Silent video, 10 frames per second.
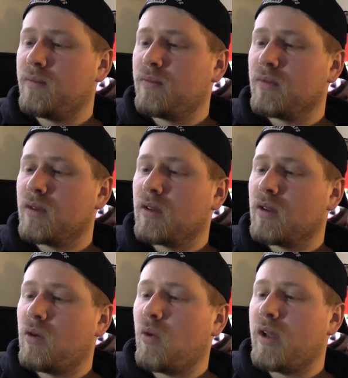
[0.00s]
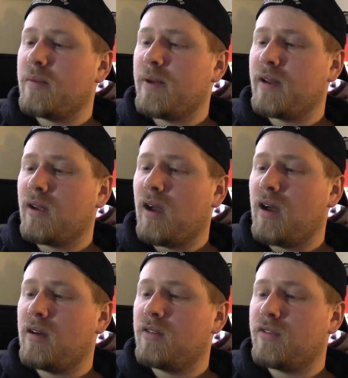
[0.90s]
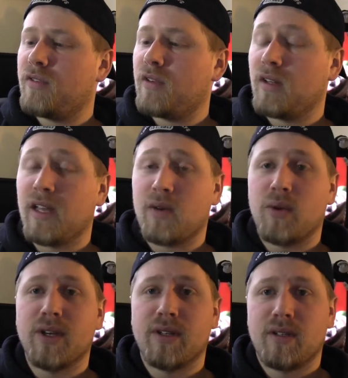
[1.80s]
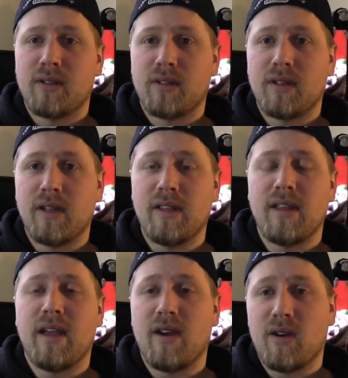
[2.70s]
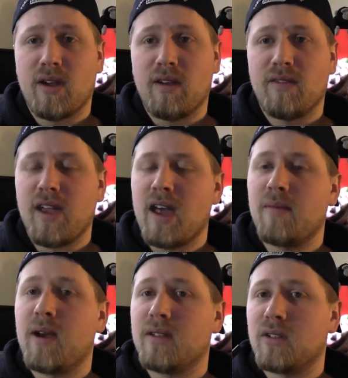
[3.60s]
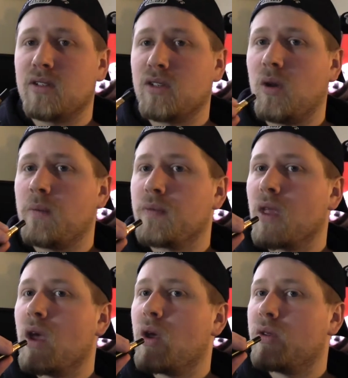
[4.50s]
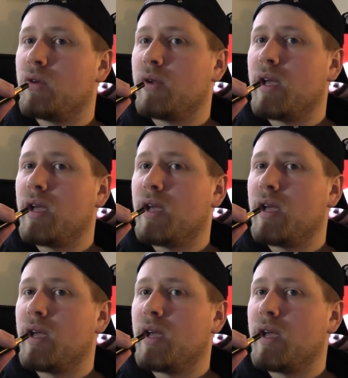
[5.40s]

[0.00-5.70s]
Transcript: quite a bit of liquid in the area of the atomizer. So do it again.